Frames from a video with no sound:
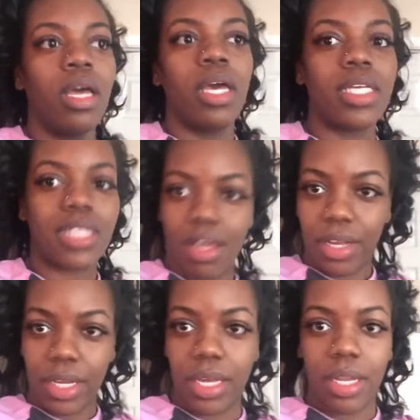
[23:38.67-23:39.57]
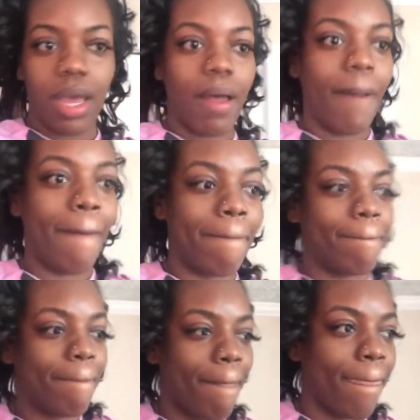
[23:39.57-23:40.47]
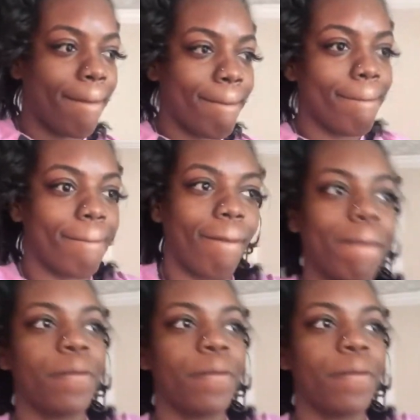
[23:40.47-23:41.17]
it's all good.